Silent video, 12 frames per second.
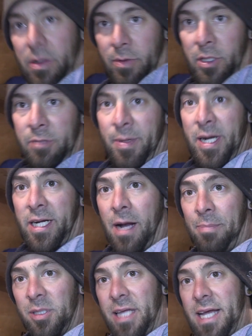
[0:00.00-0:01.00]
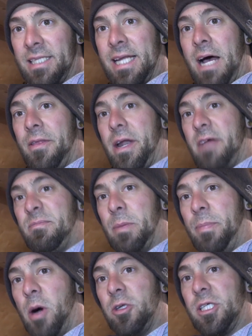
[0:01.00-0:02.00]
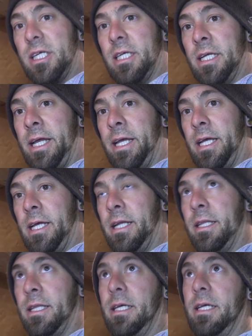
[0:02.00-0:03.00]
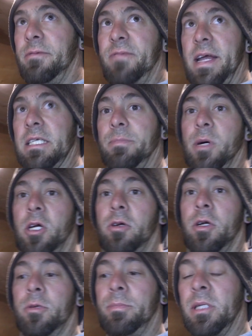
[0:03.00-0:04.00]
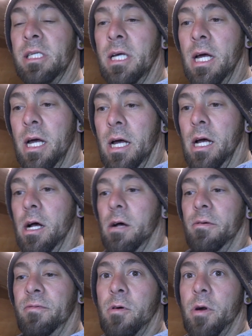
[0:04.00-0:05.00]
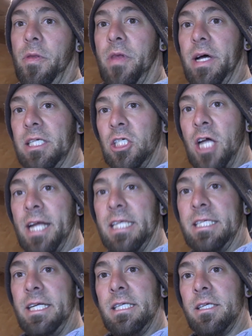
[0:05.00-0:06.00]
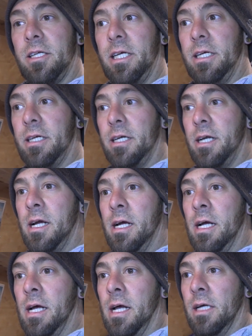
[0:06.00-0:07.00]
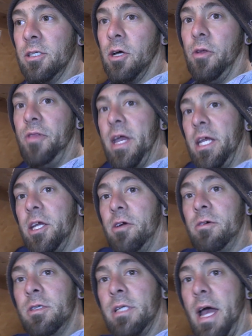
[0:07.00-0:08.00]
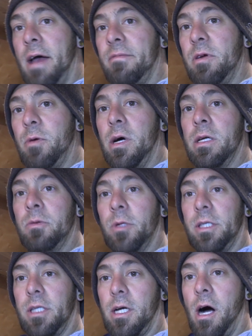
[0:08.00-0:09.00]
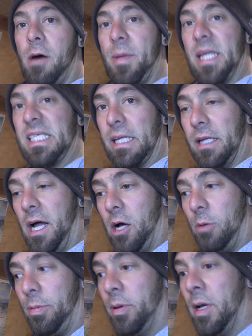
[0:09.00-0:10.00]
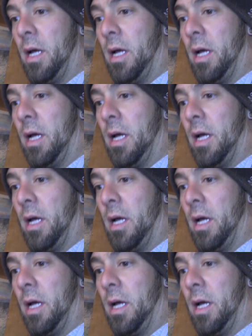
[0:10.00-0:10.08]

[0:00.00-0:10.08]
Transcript: Well, it's been a couple days now that I've been posting in the Facebook groups for the Chinese diesel heater. So thank you to everyone with the comments and the help.